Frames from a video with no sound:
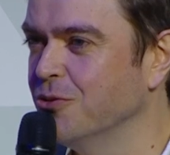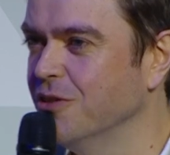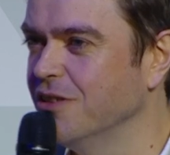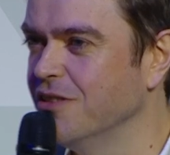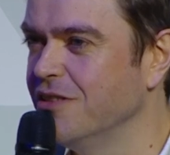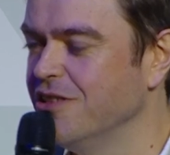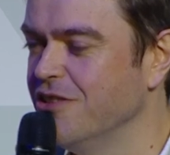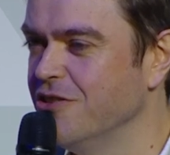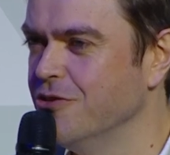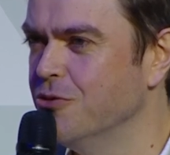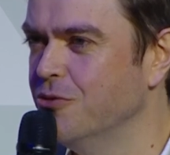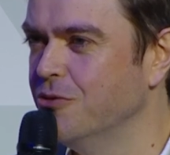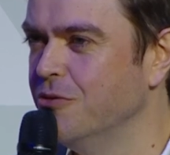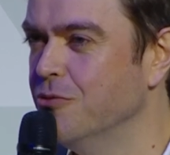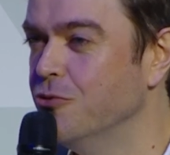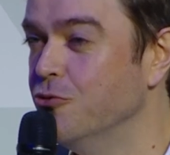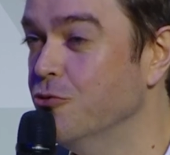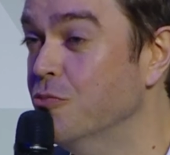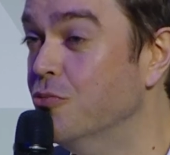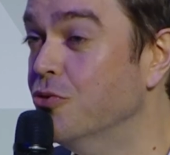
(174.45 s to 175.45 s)
That,
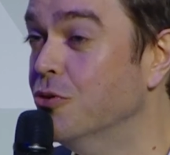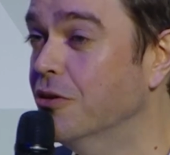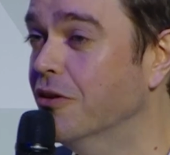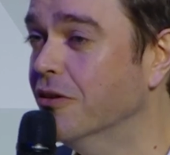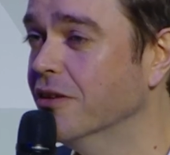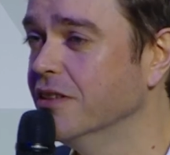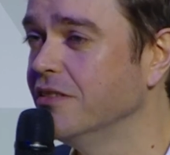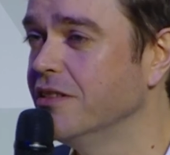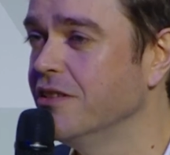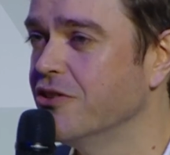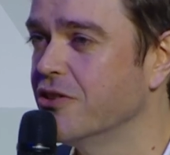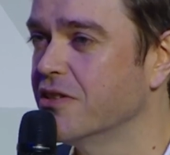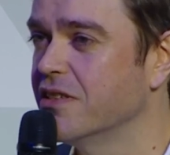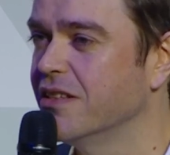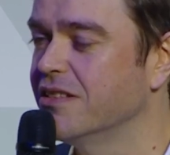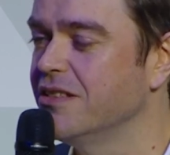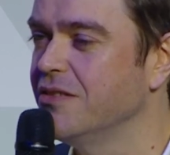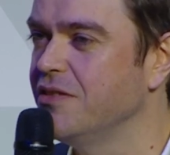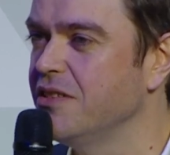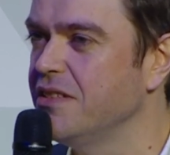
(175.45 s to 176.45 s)
because
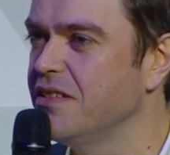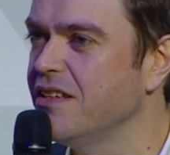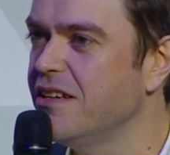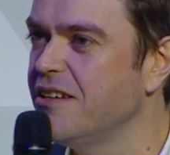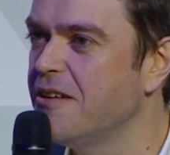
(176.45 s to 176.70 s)
we're talking